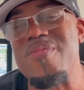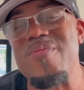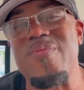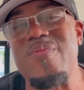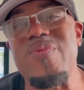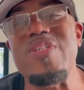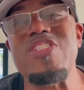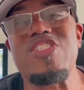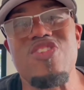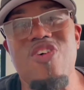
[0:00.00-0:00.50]

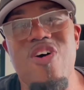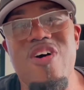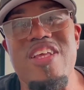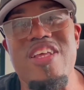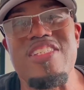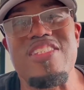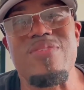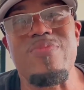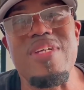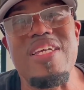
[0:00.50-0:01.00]

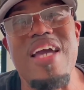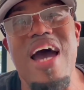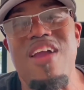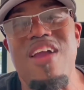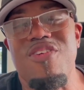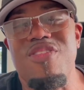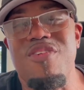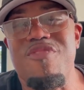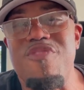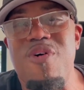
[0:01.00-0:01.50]
we got
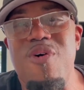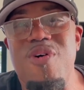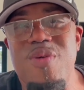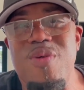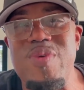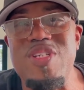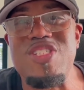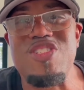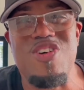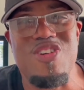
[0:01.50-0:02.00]
on the phone
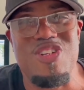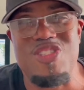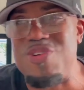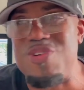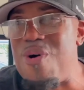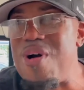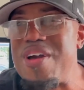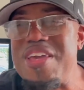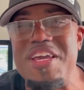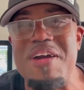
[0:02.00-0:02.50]
and we started
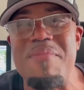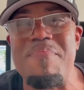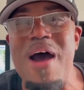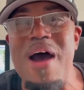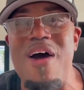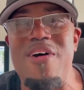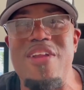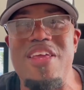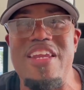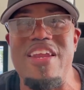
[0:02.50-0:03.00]
talking
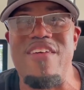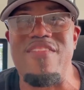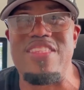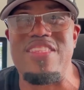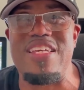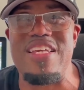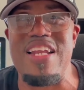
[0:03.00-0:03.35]
about it and everything.